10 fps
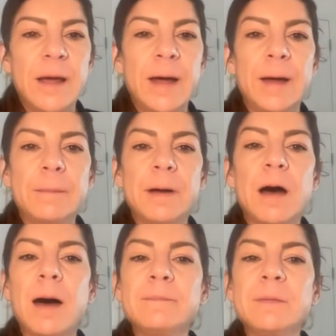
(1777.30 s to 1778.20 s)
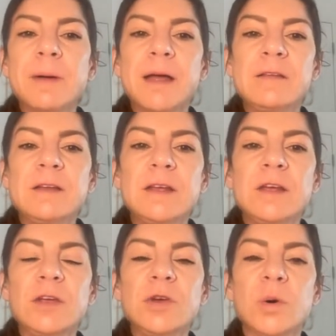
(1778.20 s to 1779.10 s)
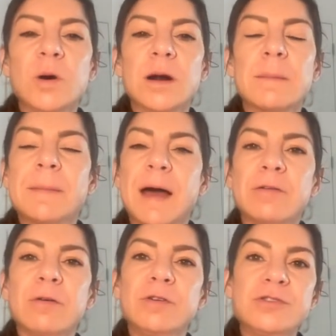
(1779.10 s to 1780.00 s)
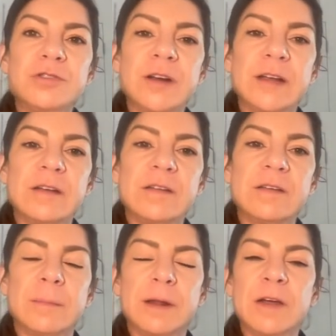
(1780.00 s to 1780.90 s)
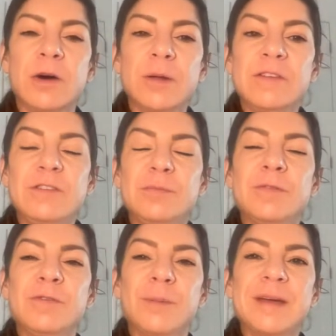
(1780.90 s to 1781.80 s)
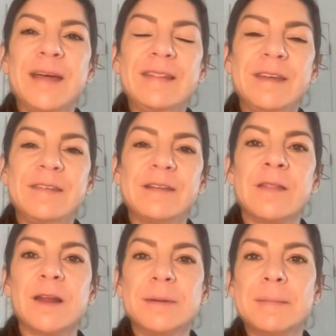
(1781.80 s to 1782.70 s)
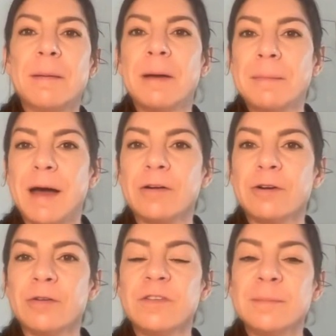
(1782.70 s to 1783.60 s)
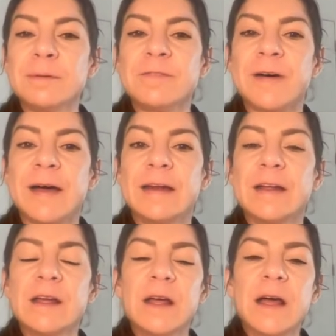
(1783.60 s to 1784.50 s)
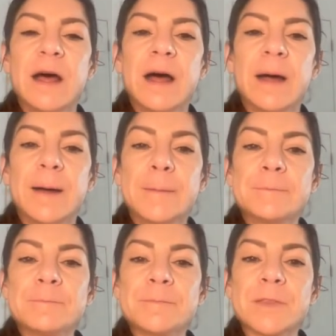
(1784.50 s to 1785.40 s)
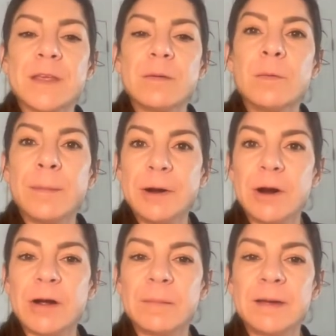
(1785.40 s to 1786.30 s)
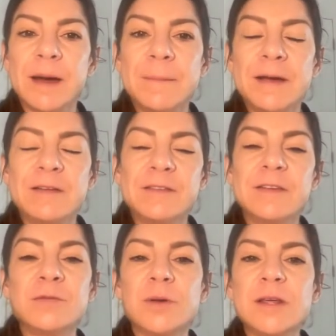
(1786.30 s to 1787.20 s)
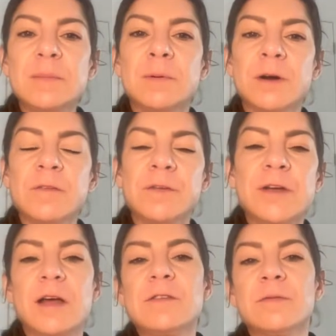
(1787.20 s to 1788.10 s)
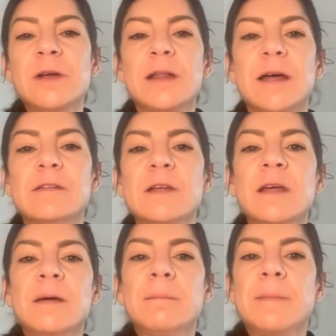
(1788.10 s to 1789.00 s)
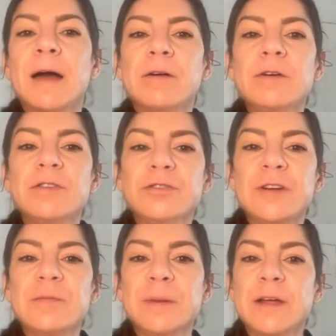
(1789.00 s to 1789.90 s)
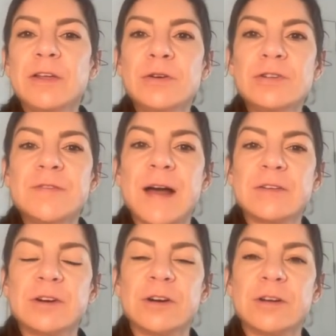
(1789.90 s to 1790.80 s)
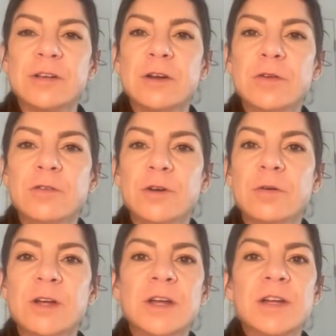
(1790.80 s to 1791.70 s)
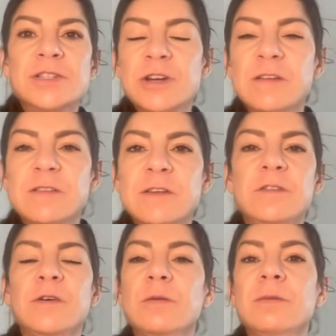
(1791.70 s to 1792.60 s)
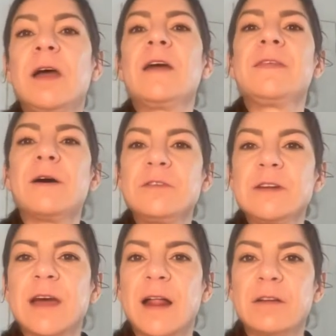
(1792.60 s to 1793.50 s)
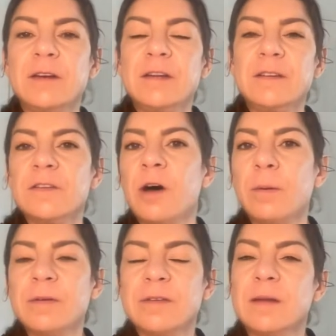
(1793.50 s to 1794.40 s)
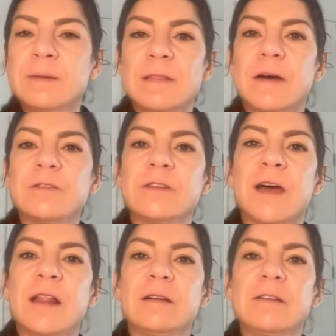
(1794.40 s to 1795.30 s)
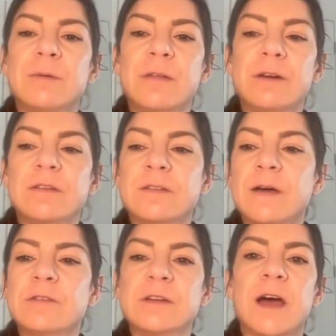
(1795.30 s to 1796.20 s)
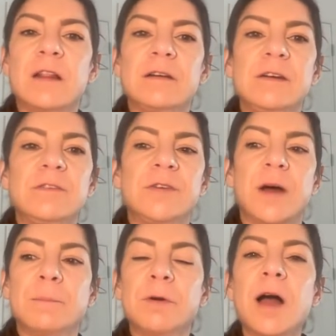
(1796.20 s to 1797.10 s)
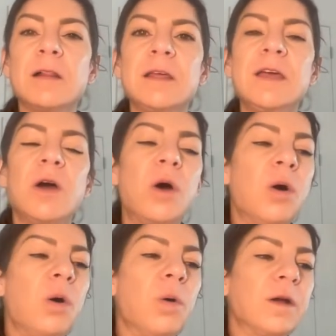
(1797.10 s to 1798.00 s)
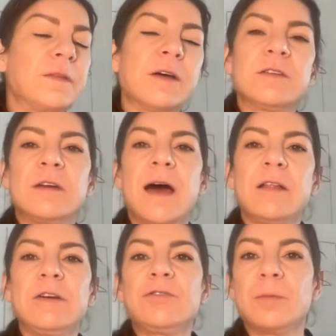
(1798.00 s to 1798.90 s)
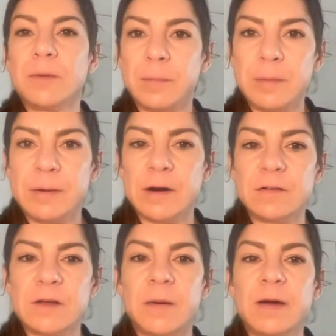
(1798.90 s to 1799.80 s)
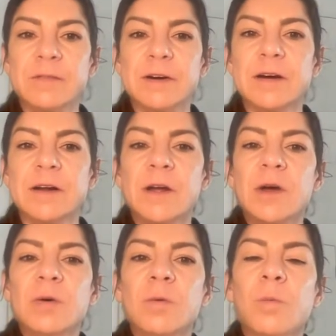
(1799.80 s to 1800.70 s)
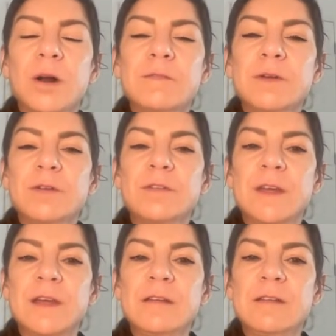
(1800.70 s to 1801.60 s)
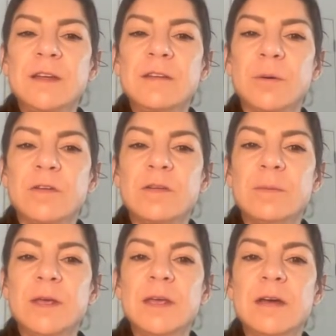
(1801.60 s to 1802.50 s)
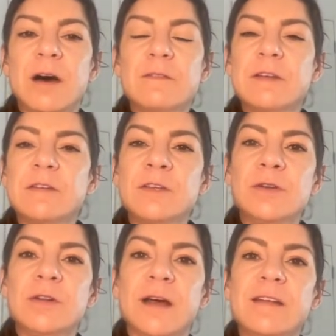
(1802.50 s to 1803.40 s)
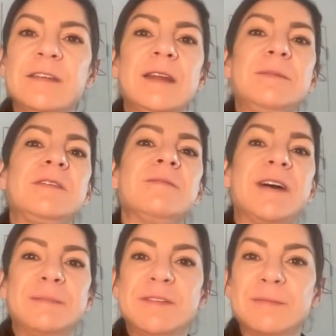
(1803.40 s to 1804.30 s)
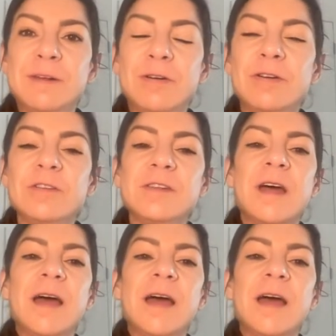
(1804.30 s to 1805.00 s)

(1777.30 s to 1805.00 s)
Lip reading: Optimizing your macronutrients. I'm going to go into, before we end this, a little bit about my macros simplified webinar coming up, because this is really important for you guys to realize. Macronutrients play a huge factor, you know, so just so 1,000 calories is always going to be 1,000 calories, whether it's 1,000 calories from broccoli or 1,000 calories from gummy bears. However, one of those things is going to be obviously utilized, giving you some vitamins and minerals,